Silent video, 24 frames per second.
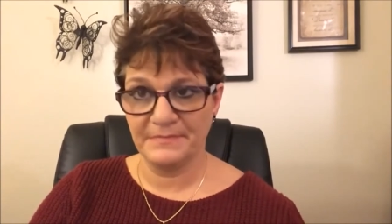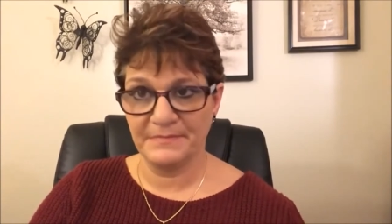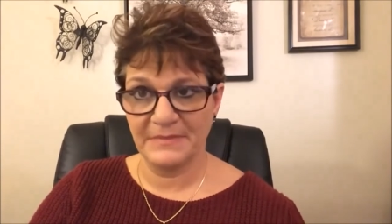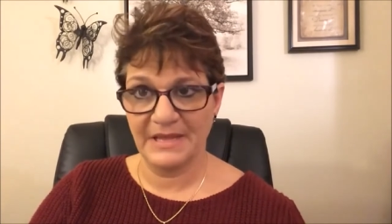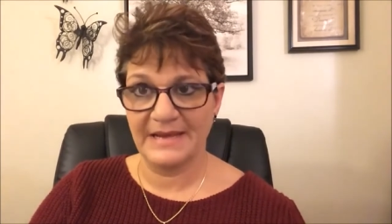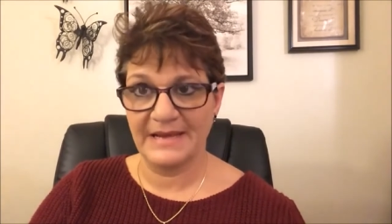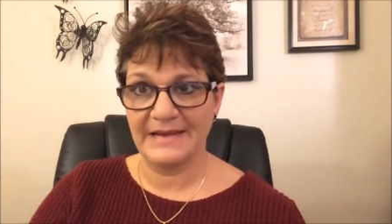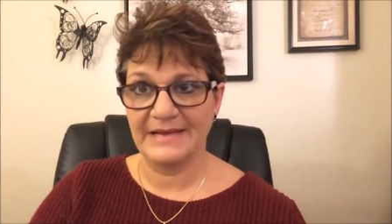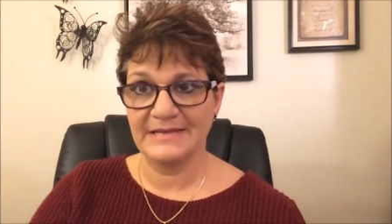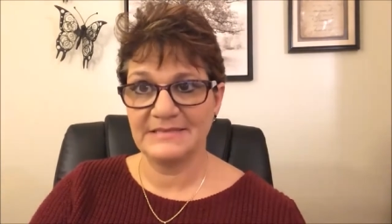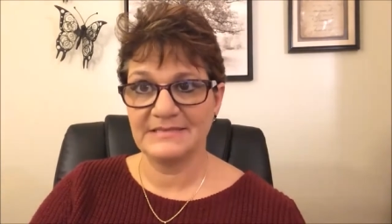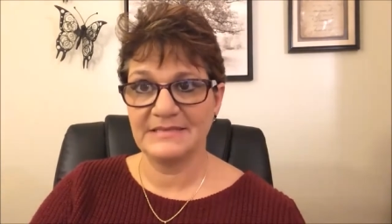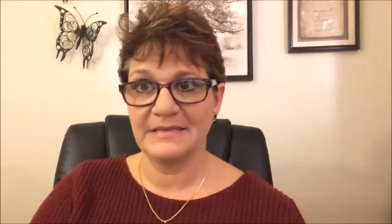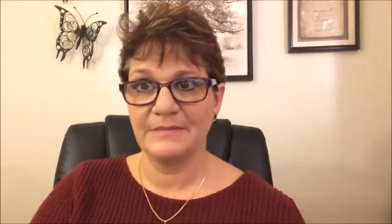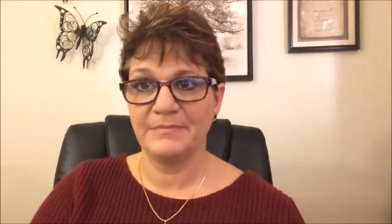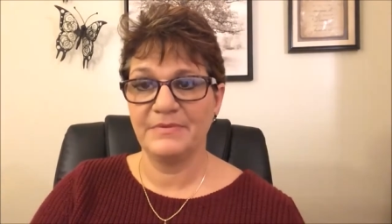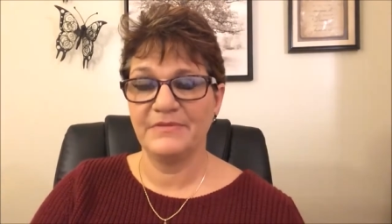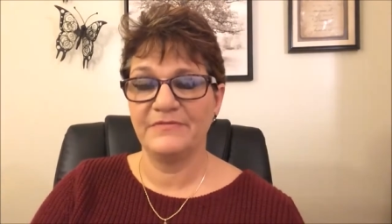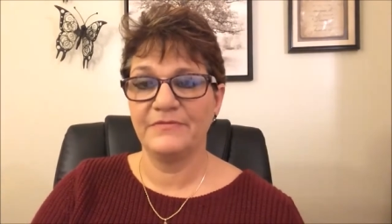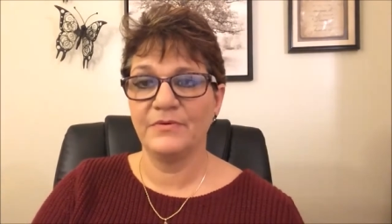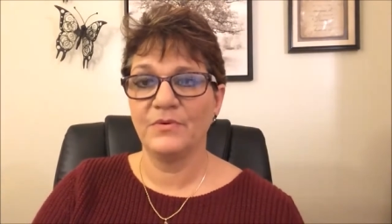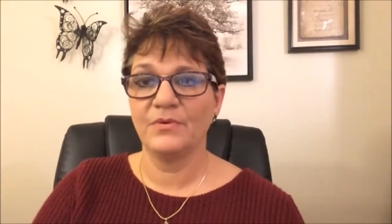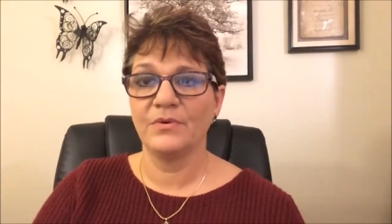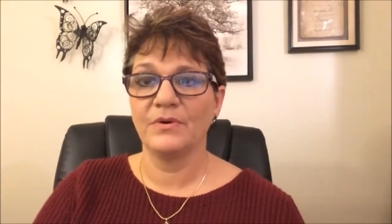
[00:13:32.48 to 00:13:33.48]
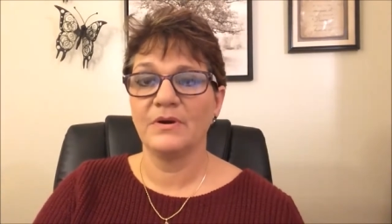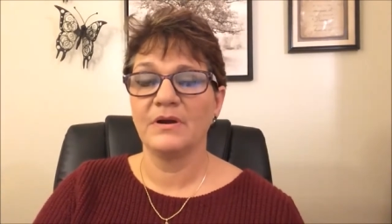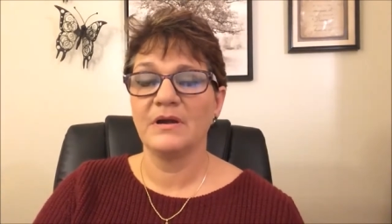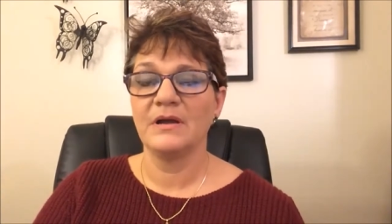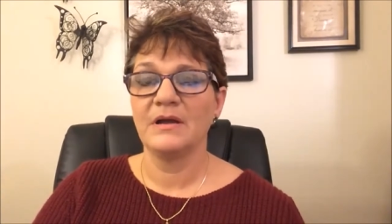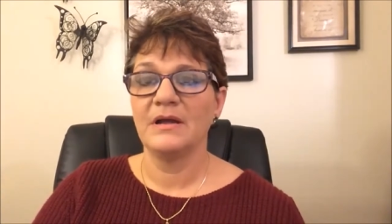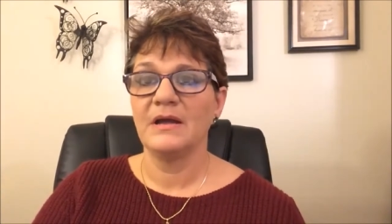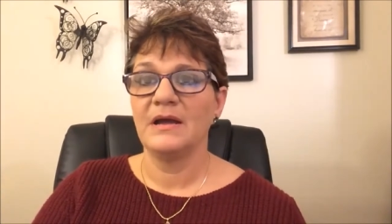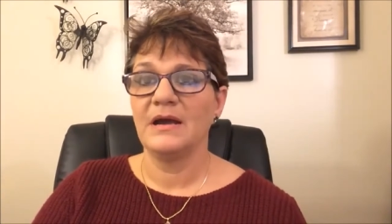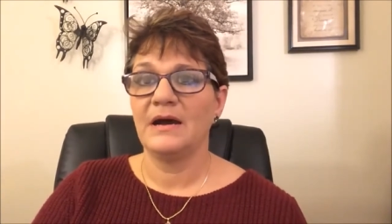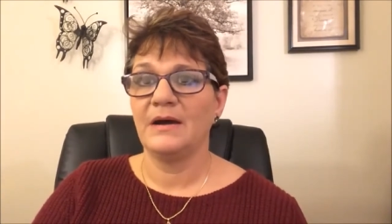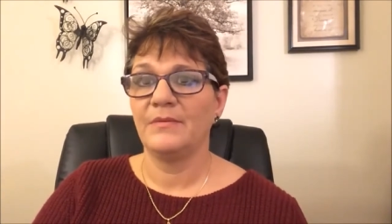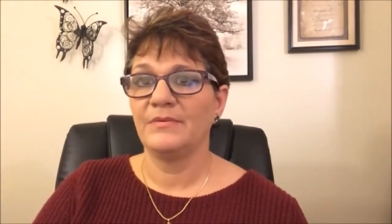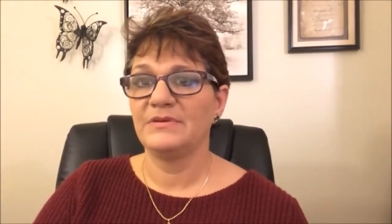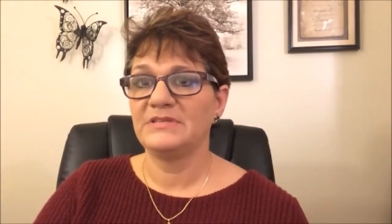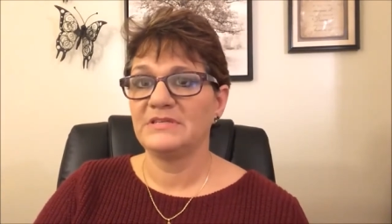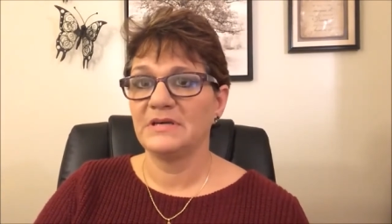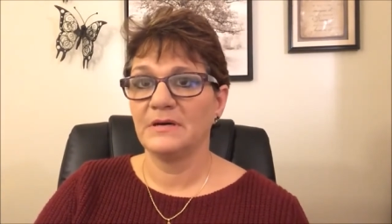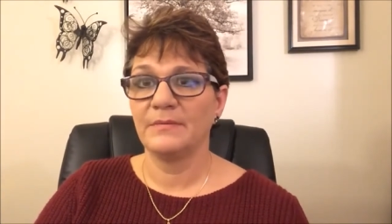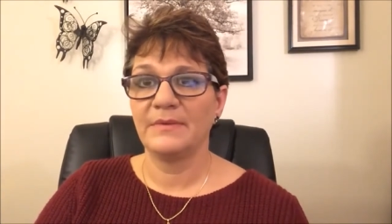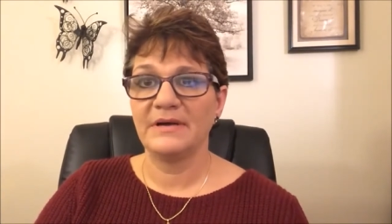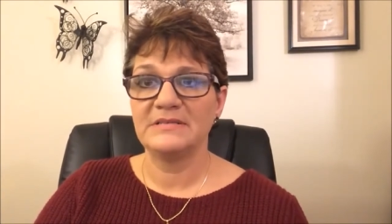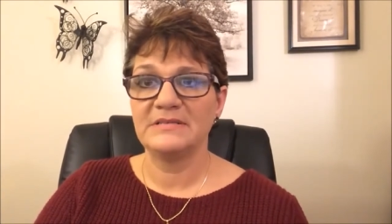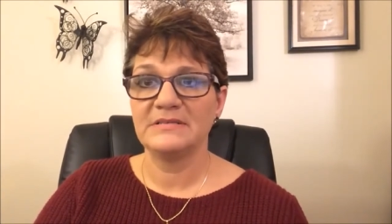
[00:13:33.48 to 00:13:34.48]
like I said before, I would
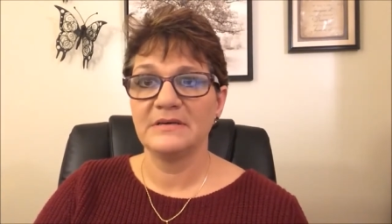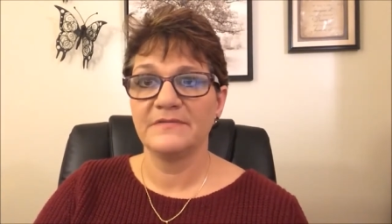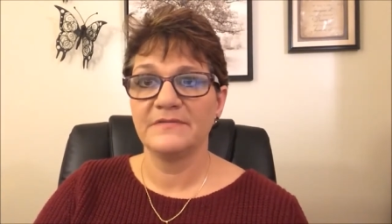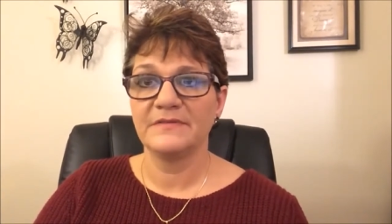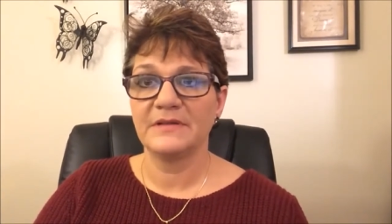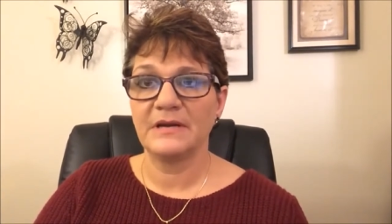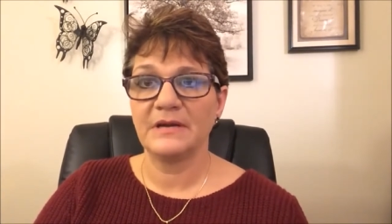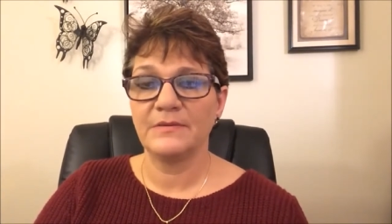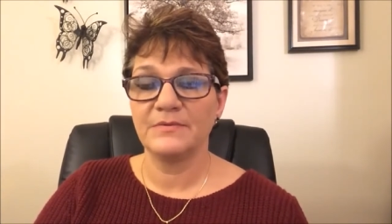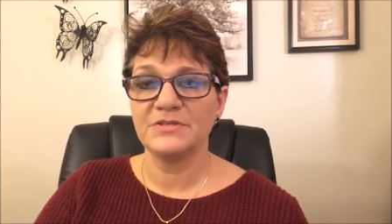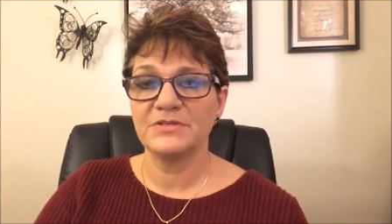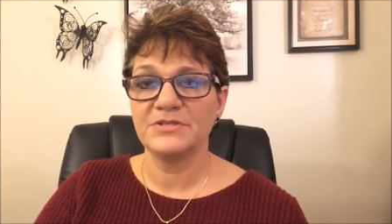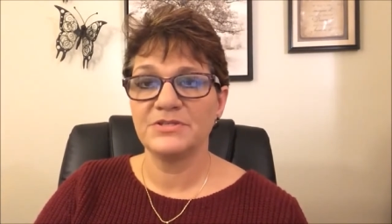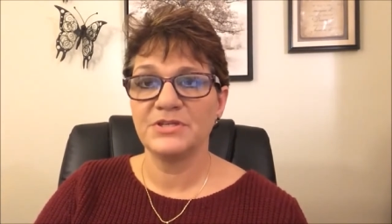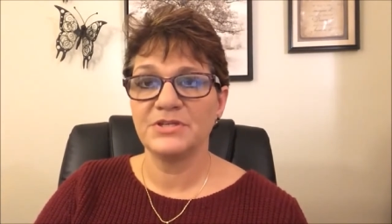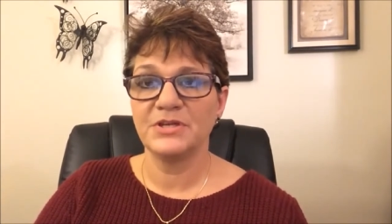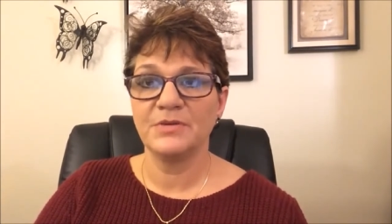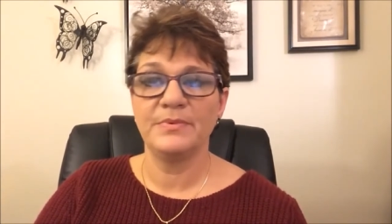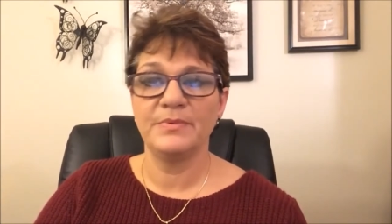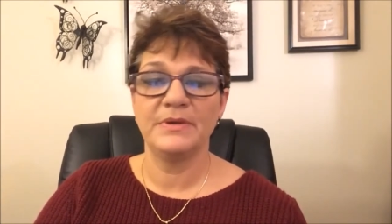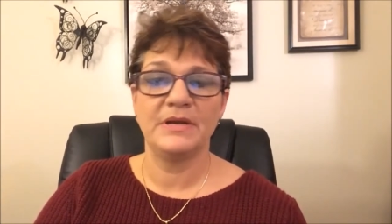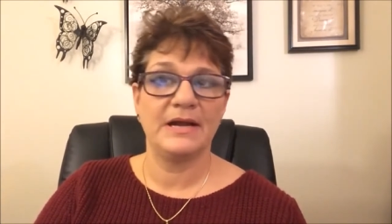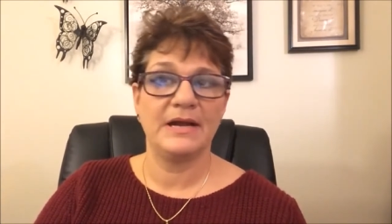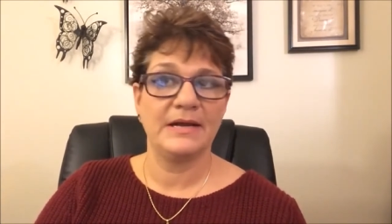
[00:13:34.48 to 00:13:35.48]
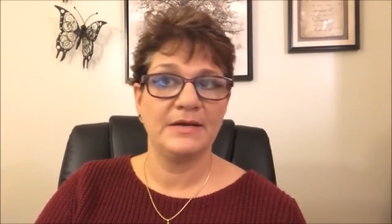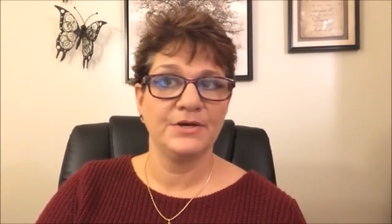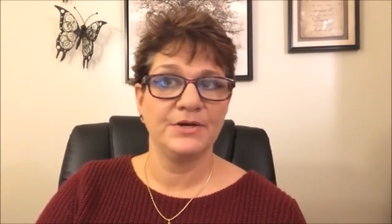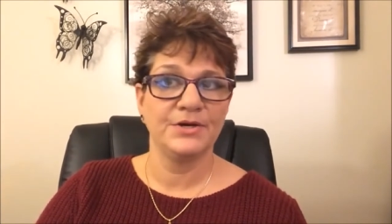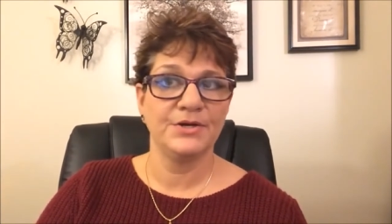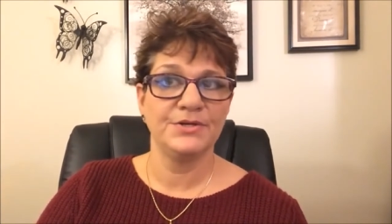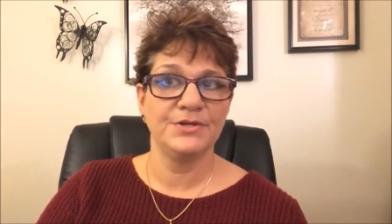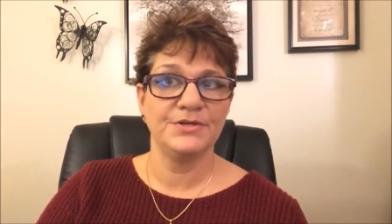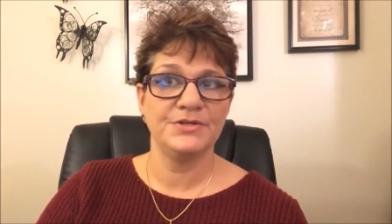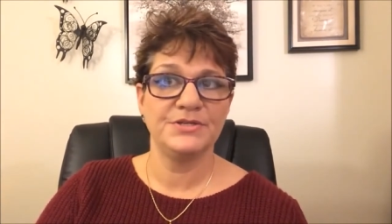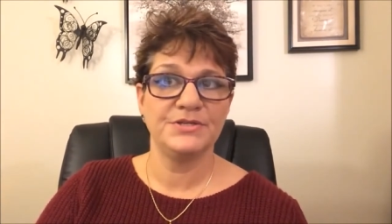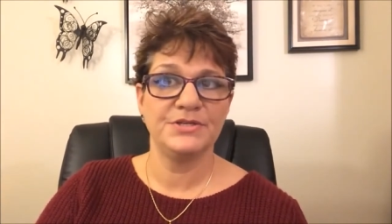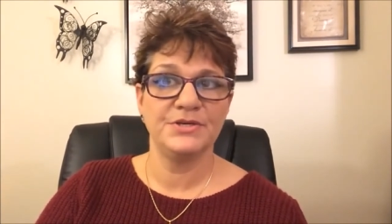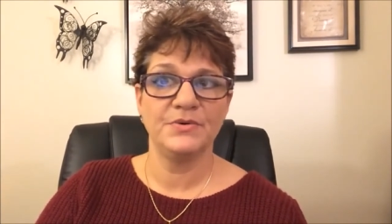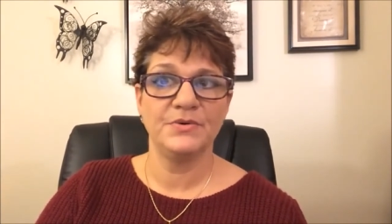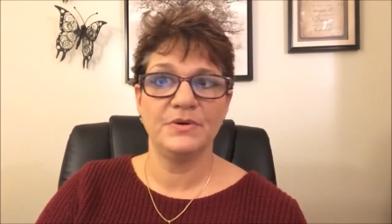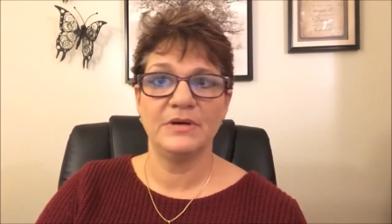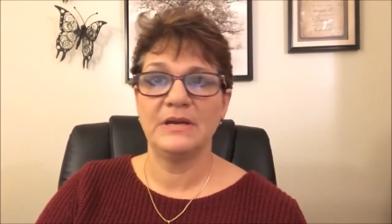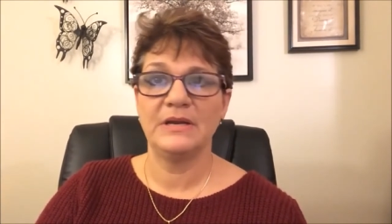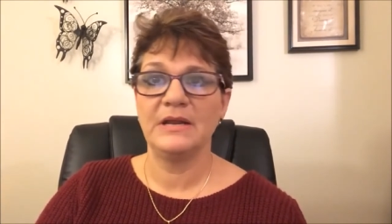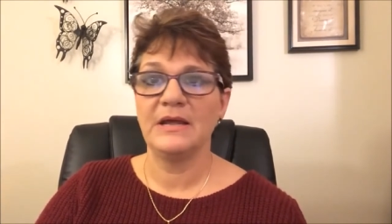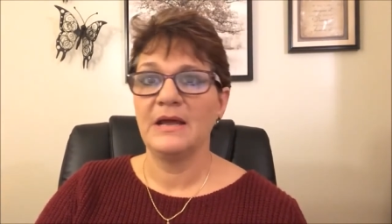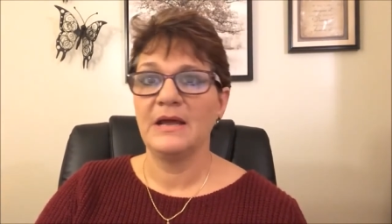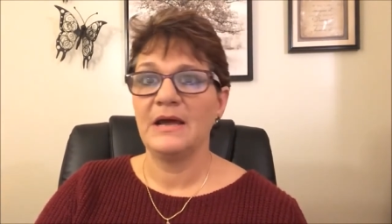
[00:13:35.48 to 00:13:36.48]
tell myself that I was stupid. I couldn't do
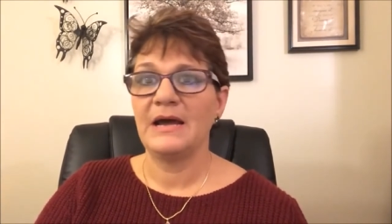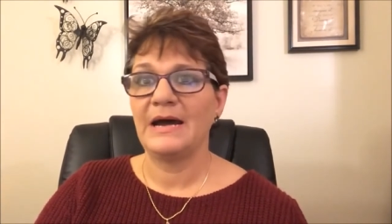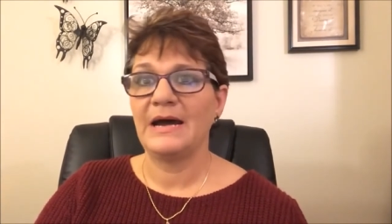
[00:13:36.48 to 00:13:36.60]
it.